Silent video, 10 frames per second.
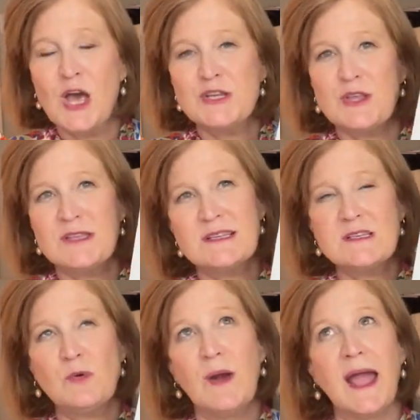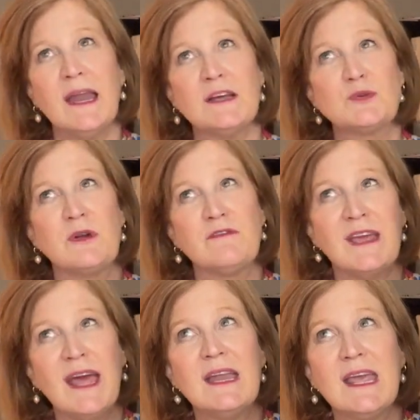So this is a way to sort of
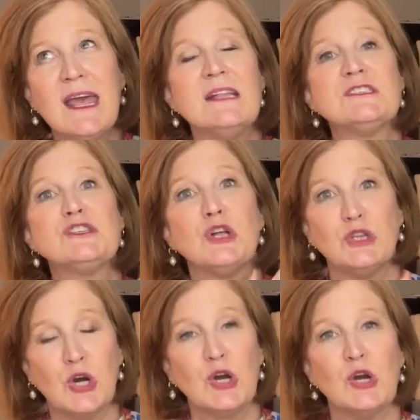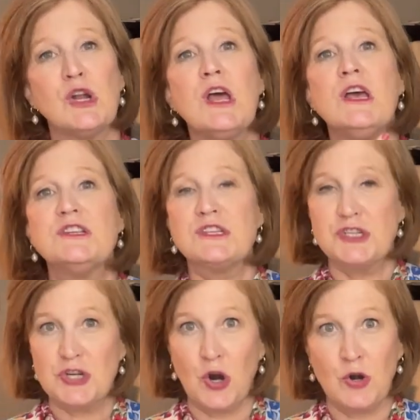get kids to learn to
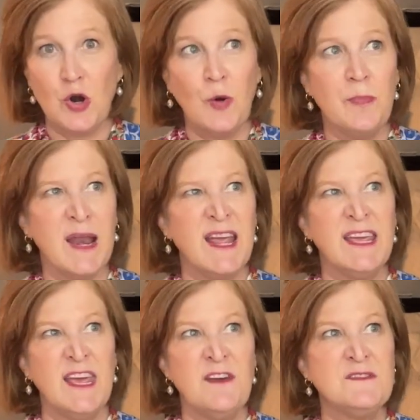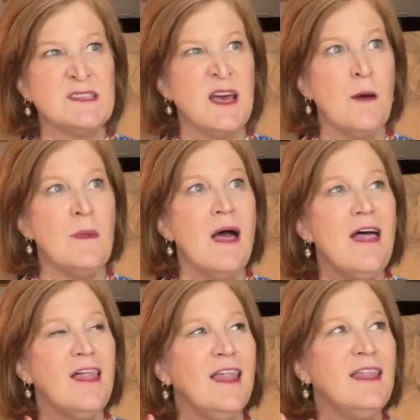journal, but it gives them
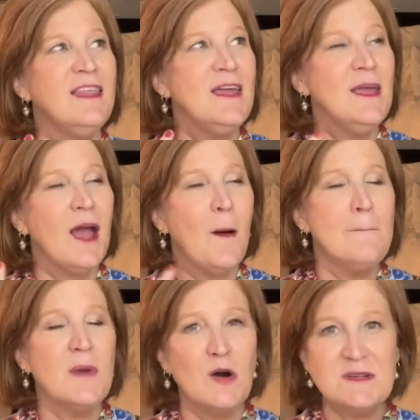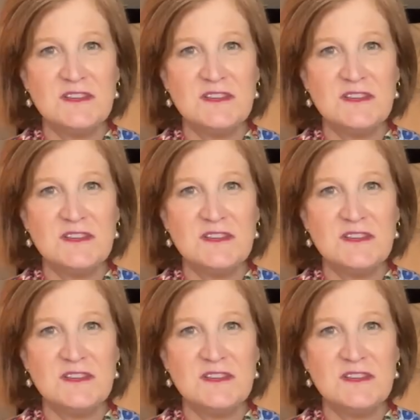the most